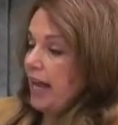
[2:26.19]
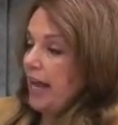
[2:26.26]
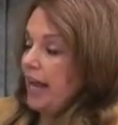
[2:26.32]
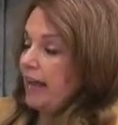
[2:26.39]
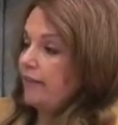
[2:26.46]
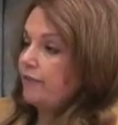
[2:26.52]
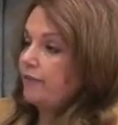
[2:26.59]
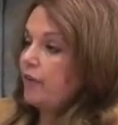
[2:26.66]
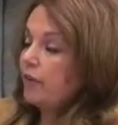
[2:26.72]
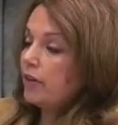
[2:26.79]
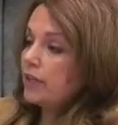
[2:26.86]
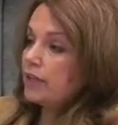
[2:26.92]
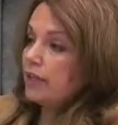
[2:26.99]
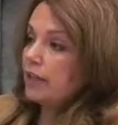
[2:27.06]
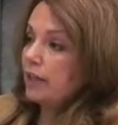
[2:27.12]
and
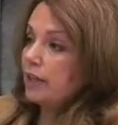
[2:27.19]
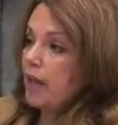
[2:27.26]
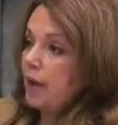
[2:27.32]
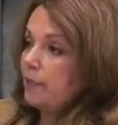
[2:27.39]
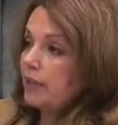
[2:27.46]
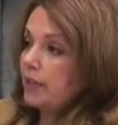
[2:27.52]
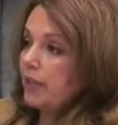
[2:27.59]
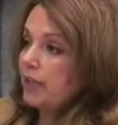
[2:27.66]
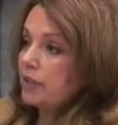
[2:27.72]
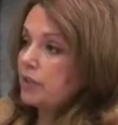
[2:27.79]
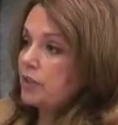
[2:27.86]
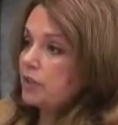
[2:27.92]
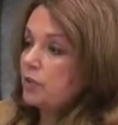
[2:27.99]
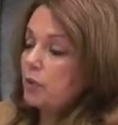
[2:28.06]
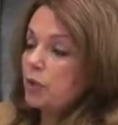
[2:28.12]
focusing on
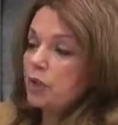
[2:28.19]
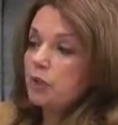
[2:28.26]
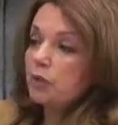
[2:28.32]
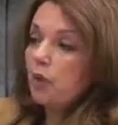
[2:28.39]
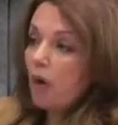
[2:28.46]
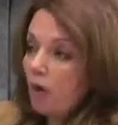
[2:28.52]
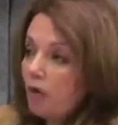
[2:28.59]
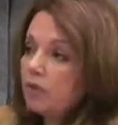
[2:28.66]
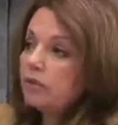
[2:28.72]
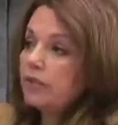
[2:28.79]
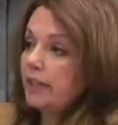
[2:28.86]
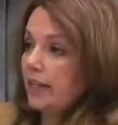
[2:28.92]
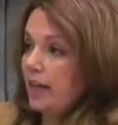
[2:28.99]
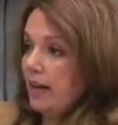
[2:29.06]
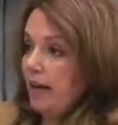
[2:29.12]
applications where you
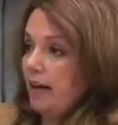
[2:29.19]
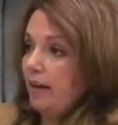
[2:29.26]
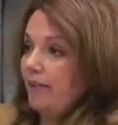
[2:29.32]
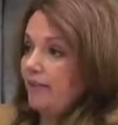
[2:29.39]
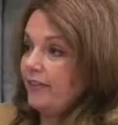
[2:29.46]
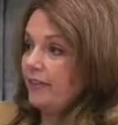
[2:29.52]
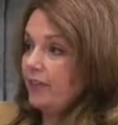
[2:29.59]
only have